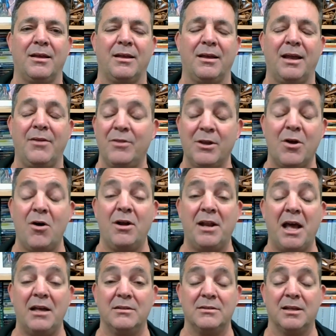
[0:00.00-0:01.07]
And the guy
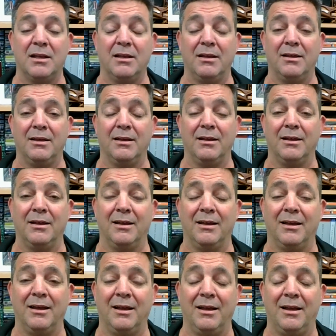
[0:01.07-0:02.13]
does.
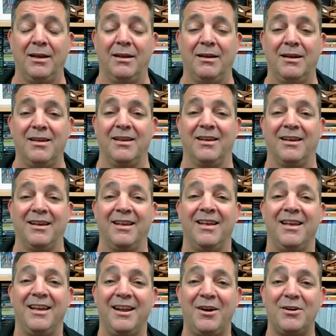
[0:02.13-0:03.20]

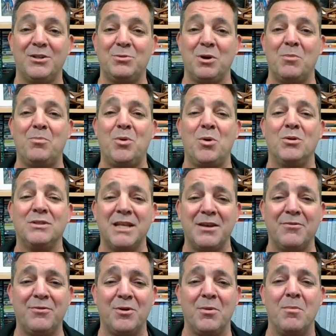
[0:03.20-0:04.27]
I just want to pause here
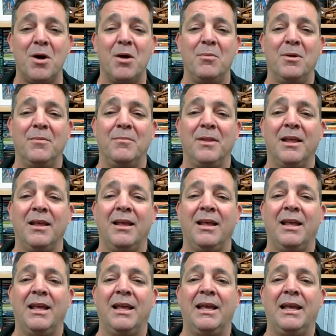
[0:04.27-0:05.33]
for a moment.
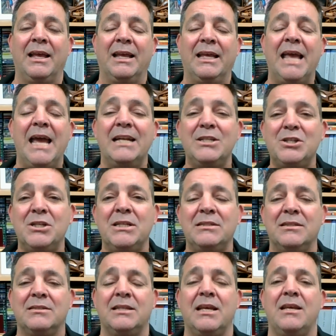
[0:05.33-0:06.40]
Can
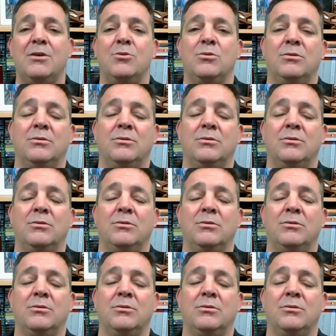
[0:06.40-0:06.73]
Jesus heal?